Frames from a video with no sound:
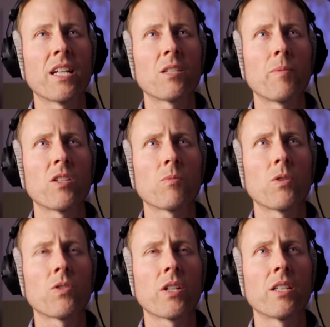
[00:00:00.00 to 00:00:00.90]
That depends
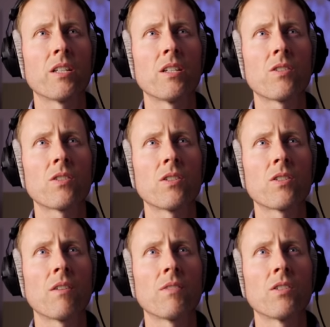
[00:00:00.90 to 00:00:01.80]
mostly on the
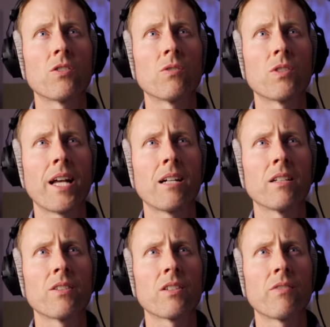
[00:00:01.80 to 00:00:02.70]
distance of the two
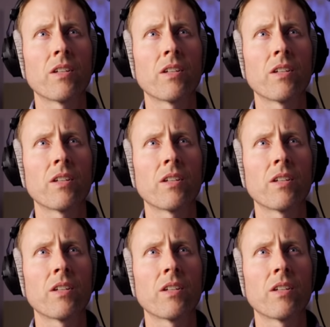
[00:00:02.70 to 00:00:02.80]
talents.